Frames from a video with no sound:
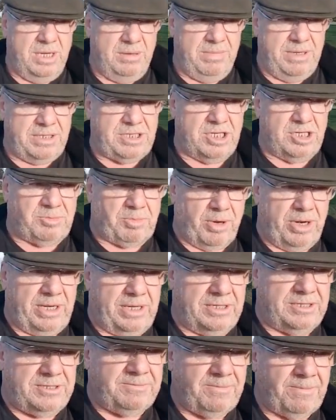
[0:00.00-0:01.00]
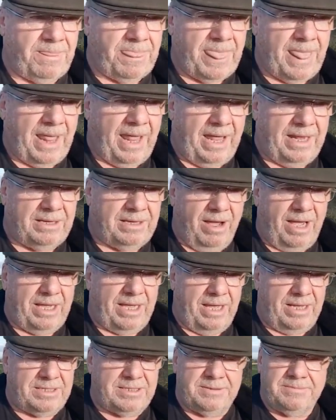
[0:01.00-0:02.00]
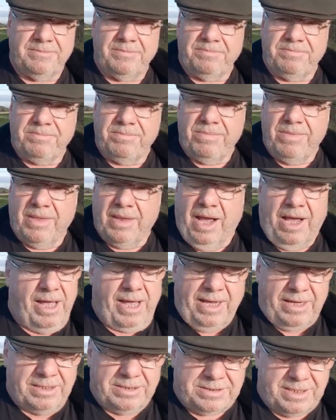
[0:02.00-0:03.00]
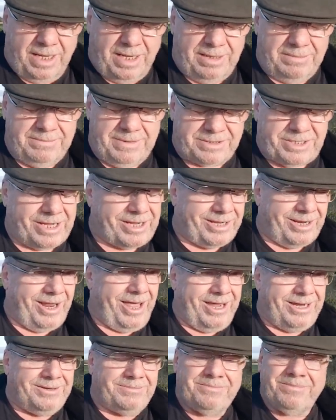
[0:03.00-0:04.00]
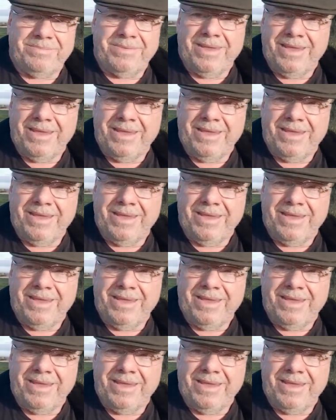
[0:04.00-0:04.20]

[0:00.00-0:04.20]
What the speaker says: Miston Springs and IGAS and Tinker Lane.